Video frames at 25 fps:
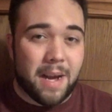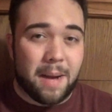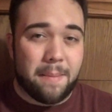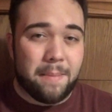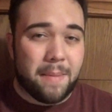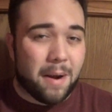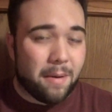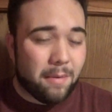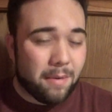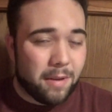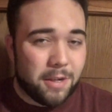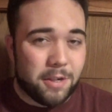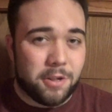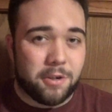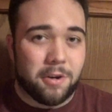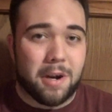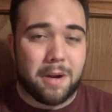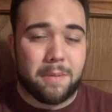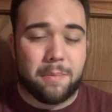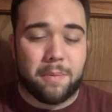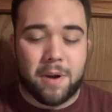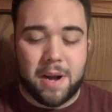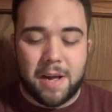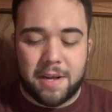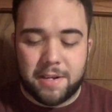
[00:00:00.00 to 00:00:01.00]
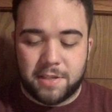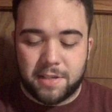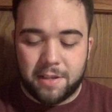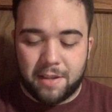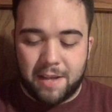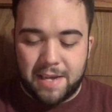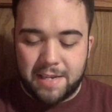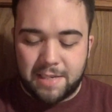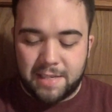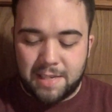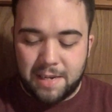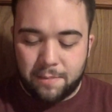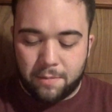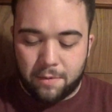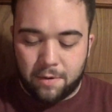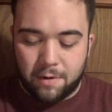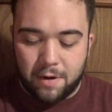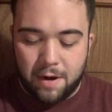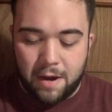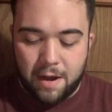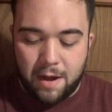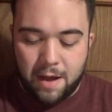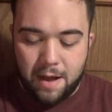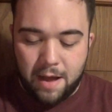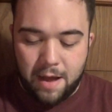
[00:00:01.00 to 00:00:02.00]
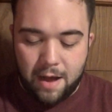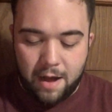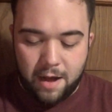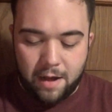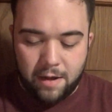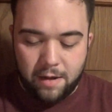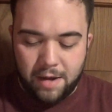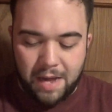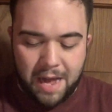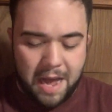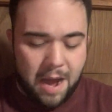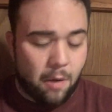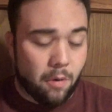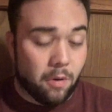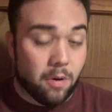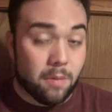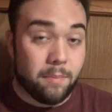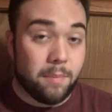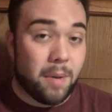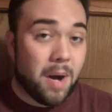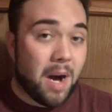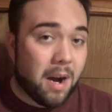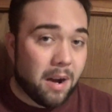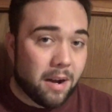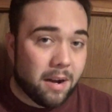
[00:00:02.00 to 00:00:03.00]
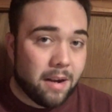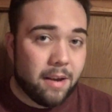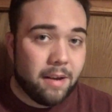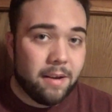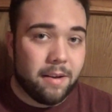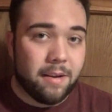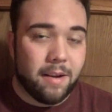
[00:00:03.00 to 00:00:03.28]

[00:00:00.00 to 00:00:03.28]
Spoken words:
I'm not really sure how to pronounce the last name, or Auerbach.